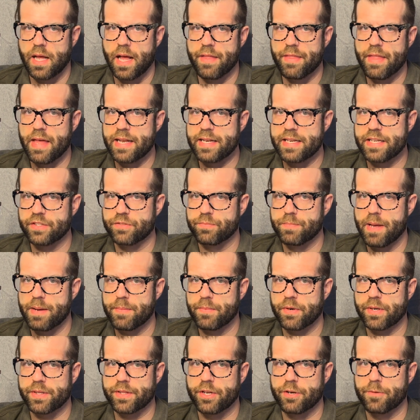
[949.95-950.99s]
and then
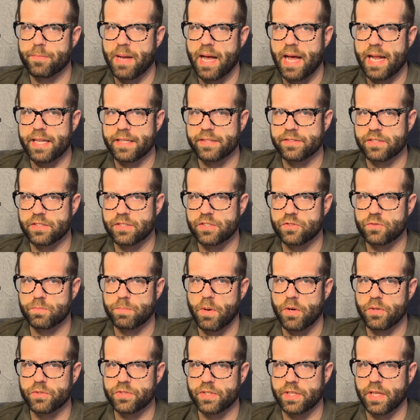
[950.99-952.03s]
dismembering their bodies and
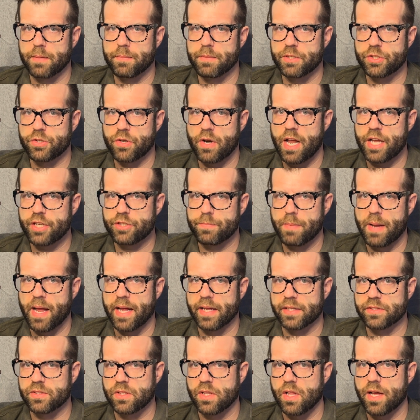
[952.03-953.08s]
disposing them in trash
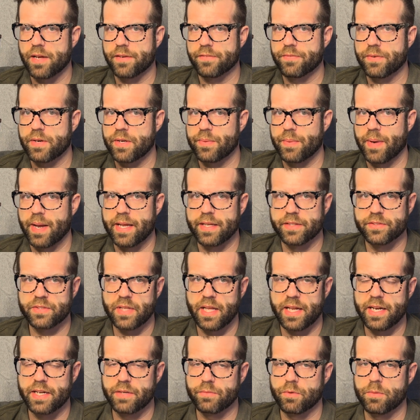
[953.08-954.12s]
bags along
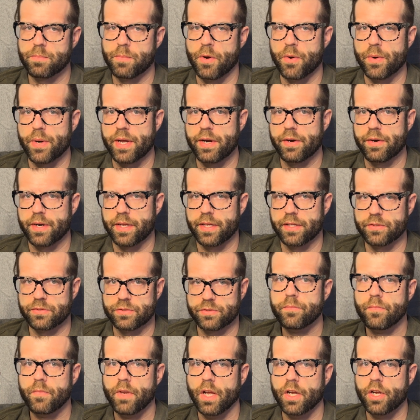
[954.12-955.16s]
freeways and in remote
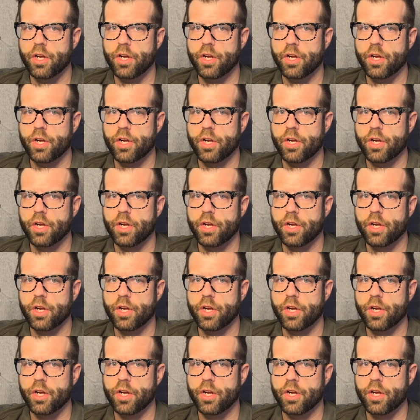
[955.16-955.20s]
areas.